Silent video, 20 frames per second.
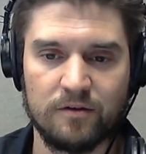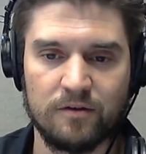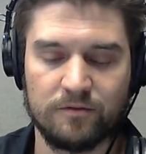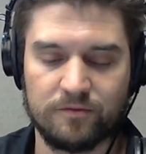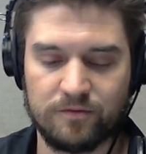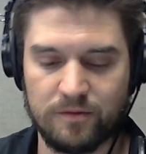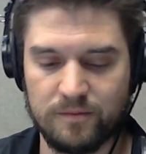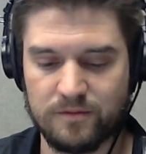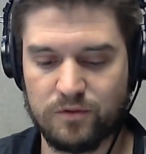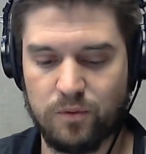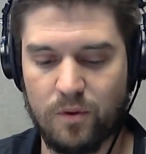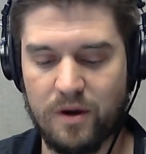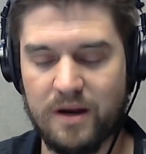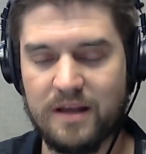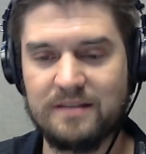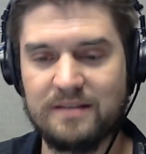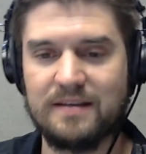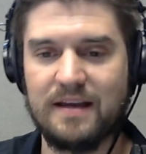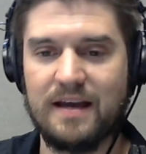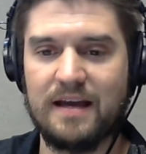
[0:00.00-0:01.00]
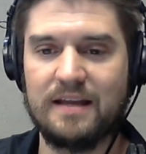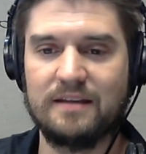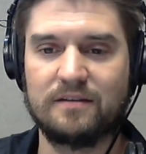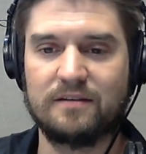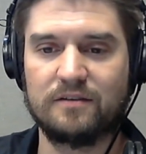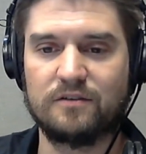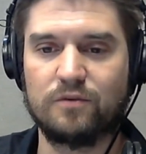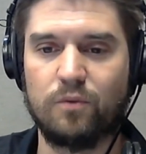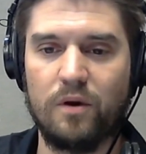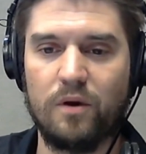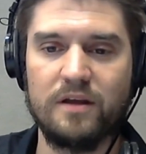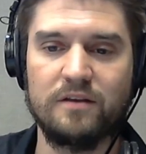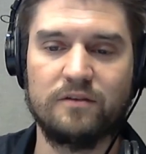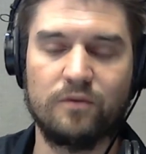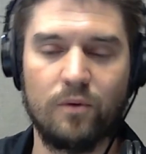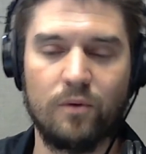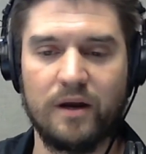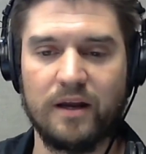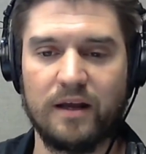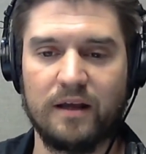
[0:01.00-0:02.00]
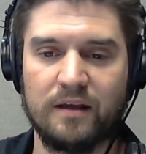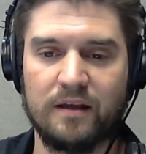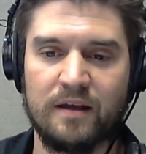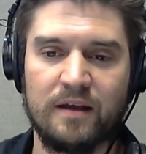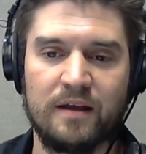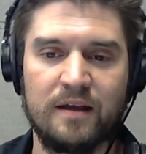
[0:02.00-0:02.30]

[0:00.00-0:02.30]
From 2010 to 2020,